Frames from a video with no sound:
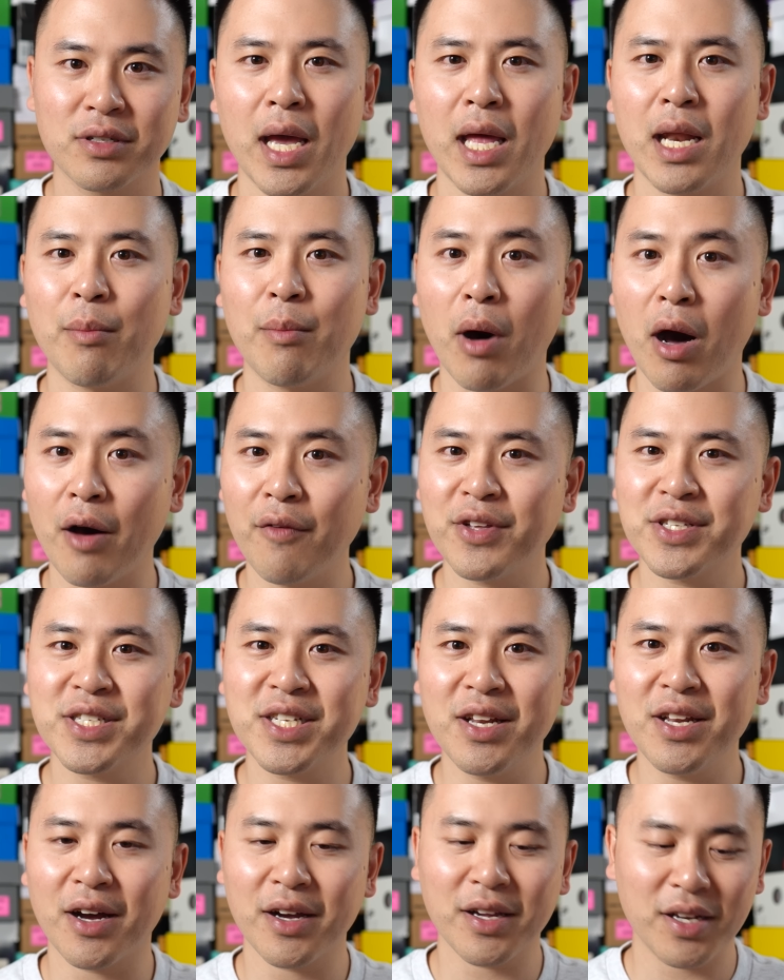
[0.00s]
and I'm
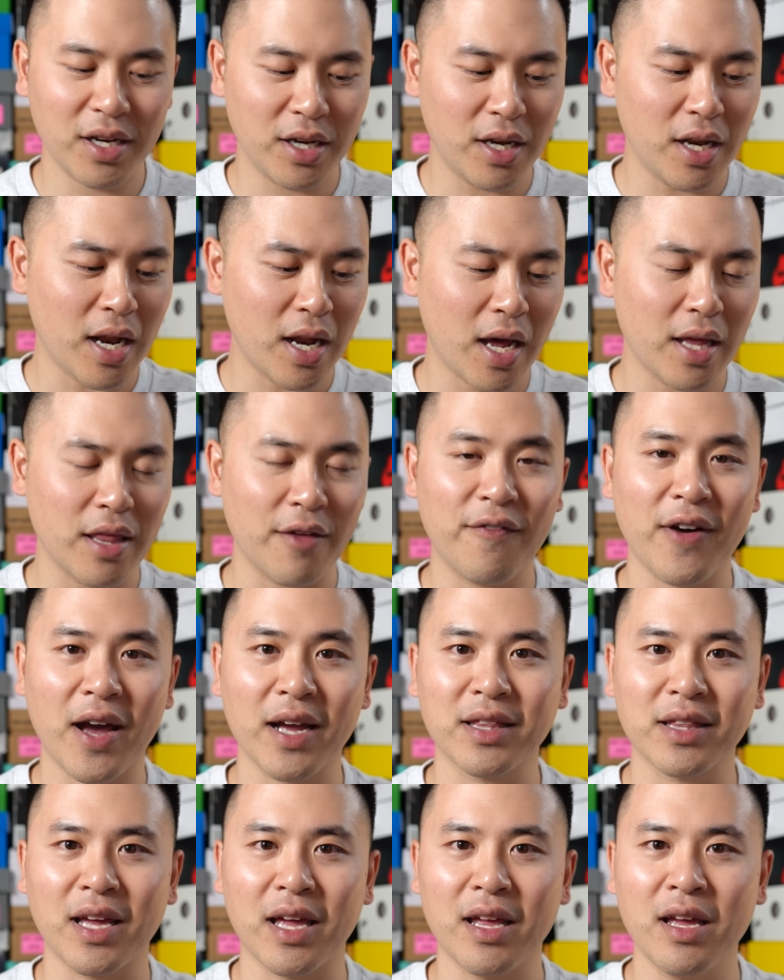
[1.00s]
obviously not going to deny the
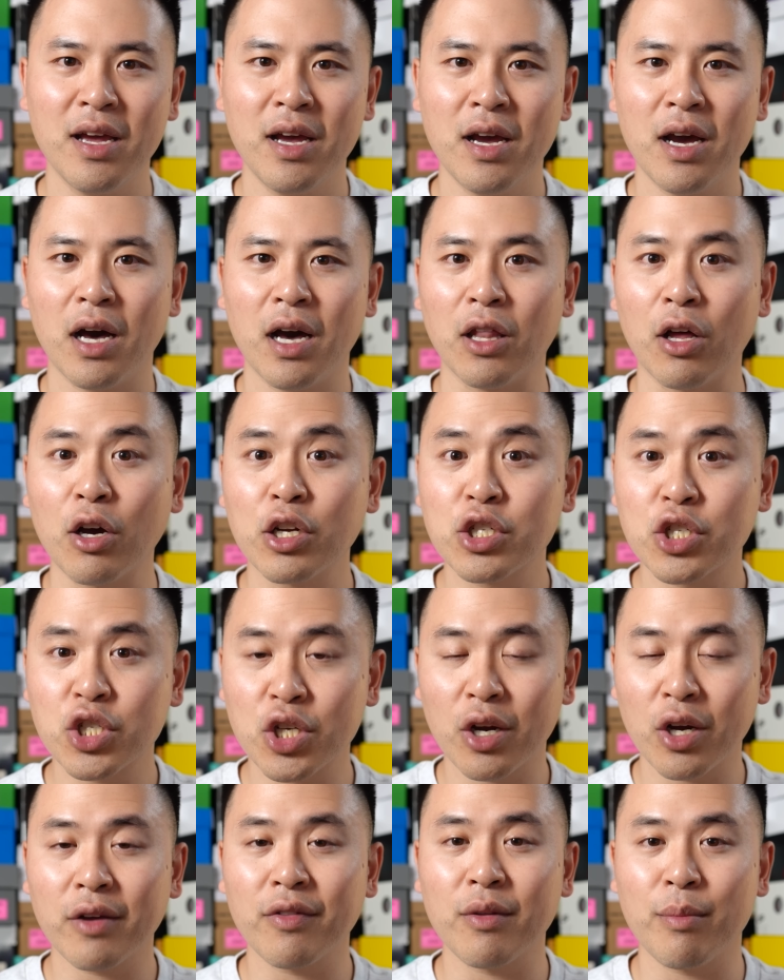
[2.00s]
fact that a large
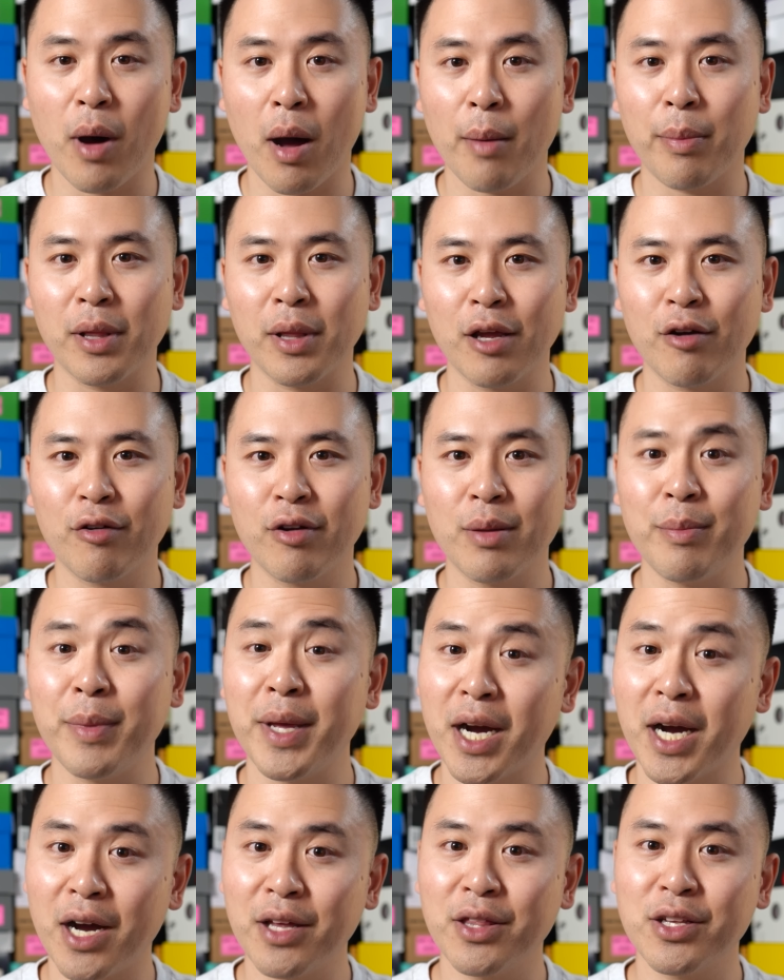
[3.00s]
chunk of the popularity
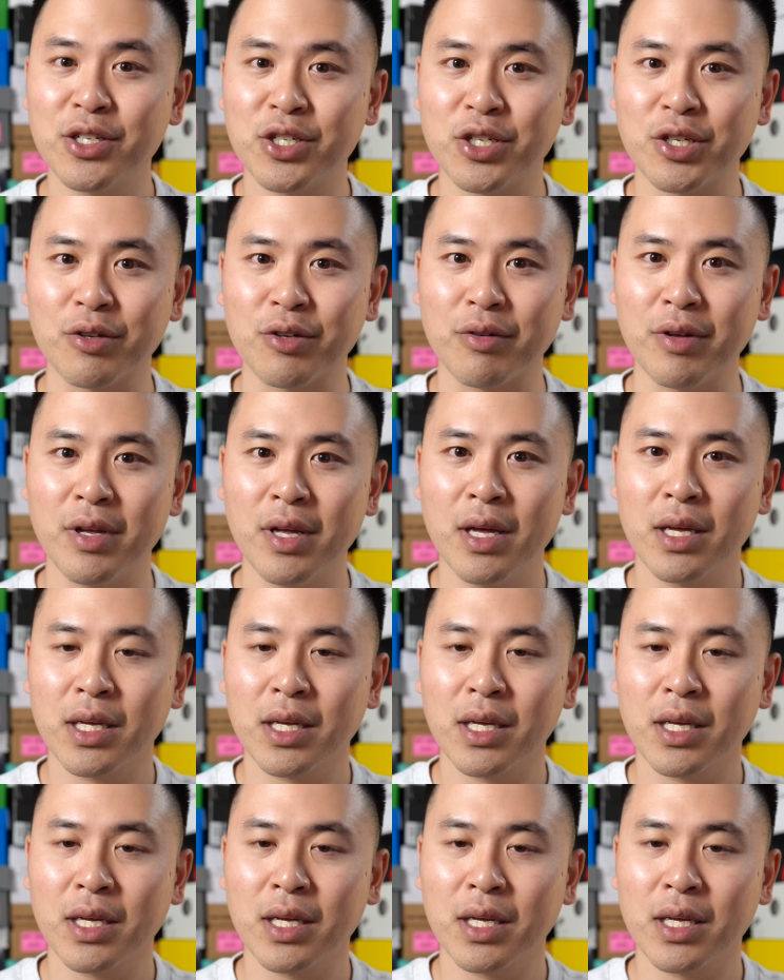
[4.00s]
behind this shoe